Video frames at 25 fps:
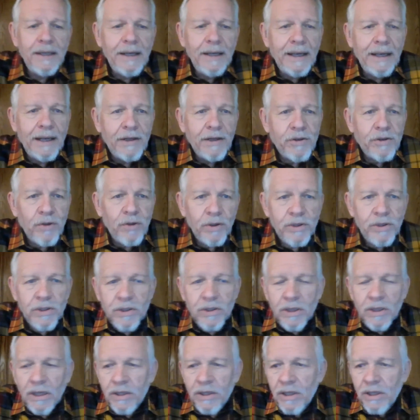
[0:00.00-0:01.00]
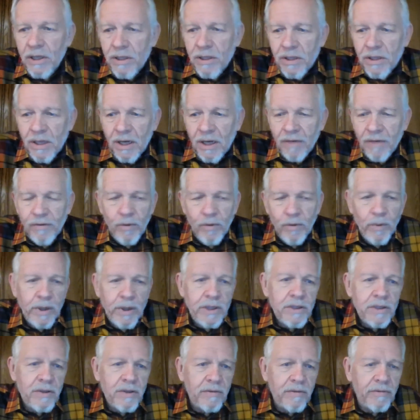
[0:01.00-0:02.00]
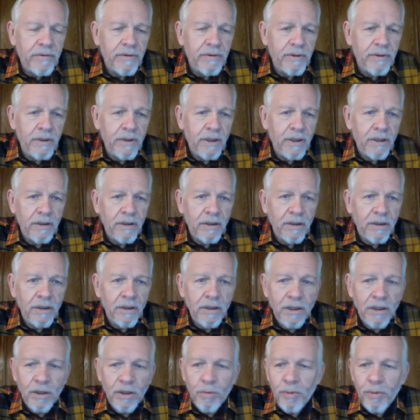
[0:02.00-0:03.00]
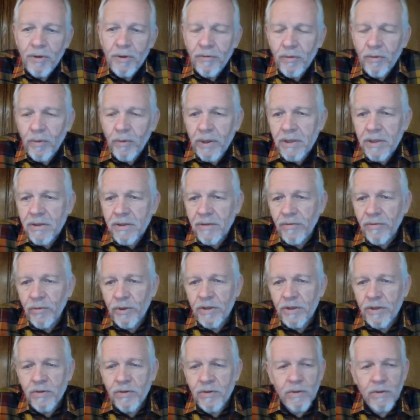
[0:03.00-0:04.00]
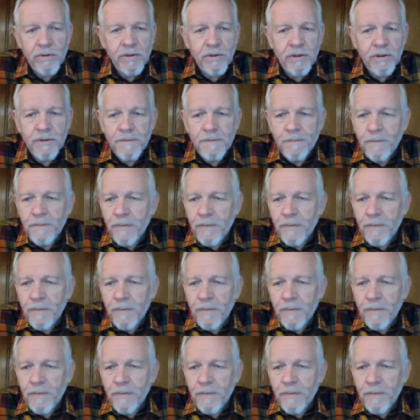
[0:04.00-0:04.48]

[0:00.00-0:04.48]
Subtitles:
and so it's kind of a little bit of a waste of resources.